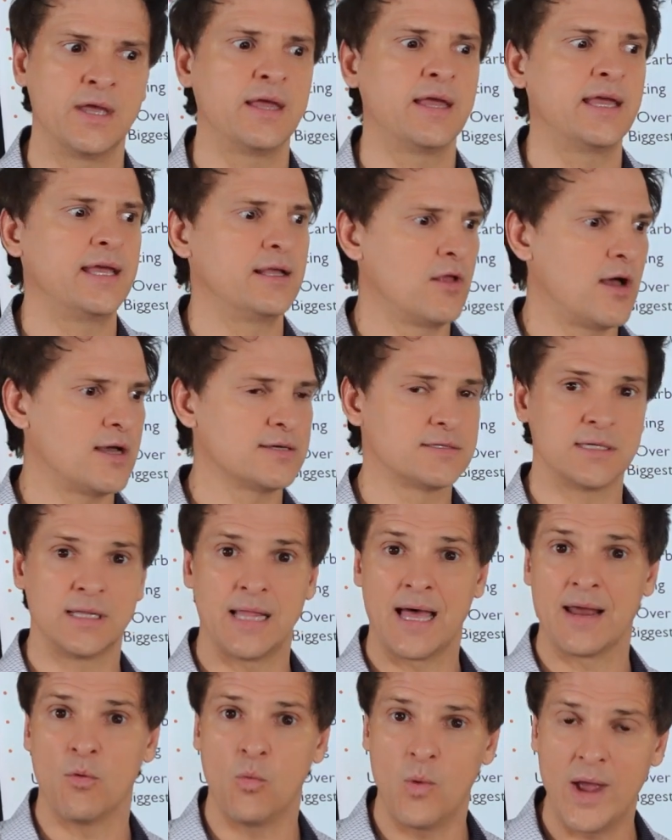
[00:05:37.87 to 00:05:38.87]
He lost a
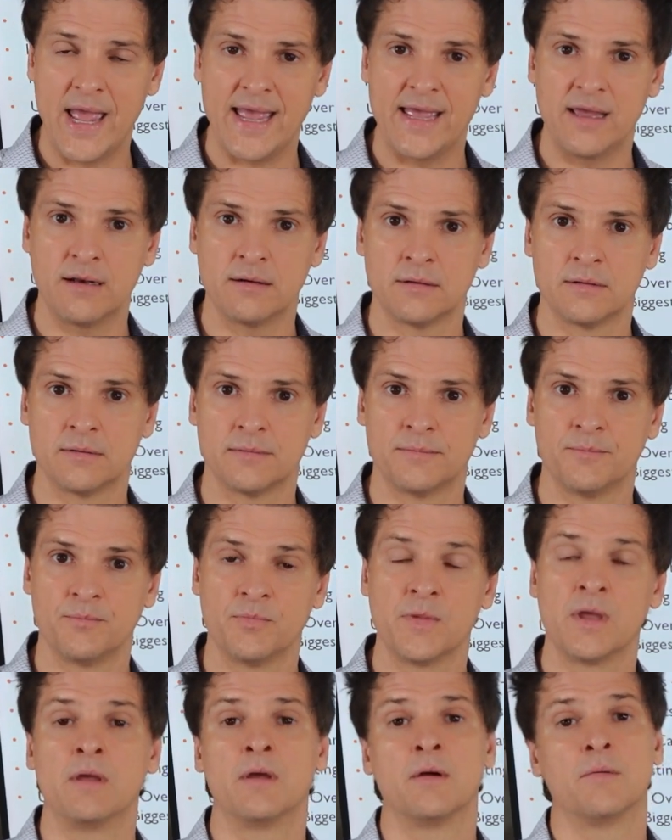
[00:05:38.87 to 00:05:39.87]
lot of weight,
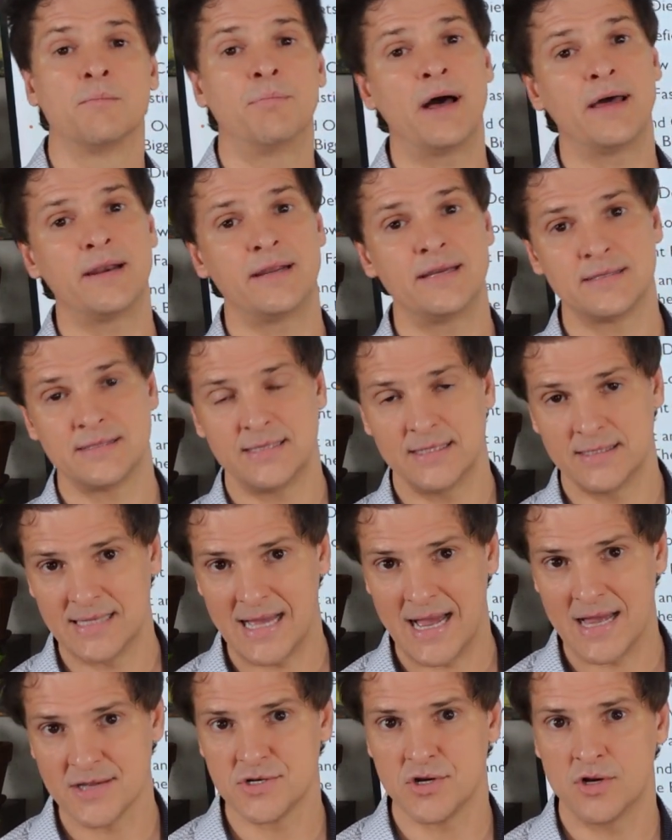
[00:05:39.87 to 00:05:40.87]
but his
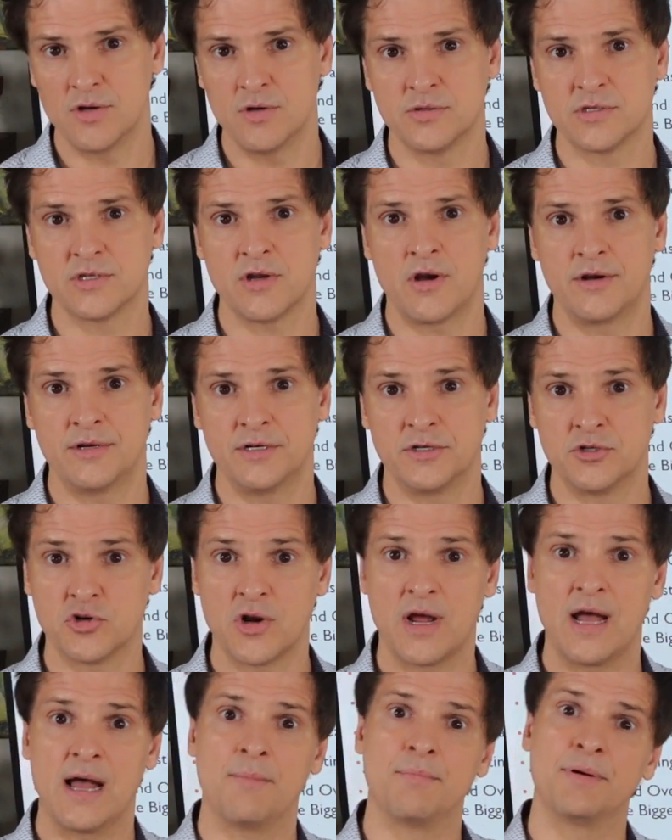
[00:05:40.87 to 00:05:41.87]
testosterone started to
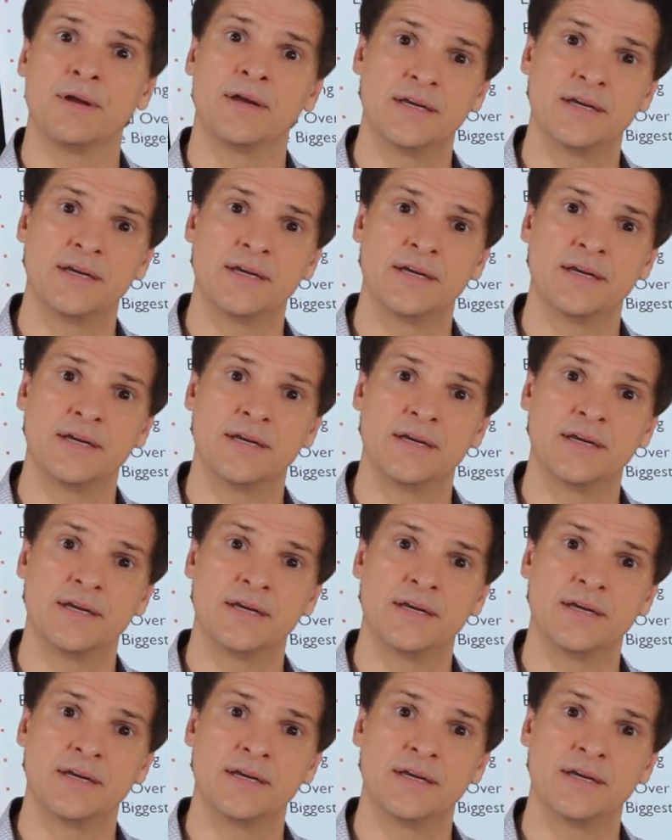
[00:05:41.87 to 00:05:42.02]
drop,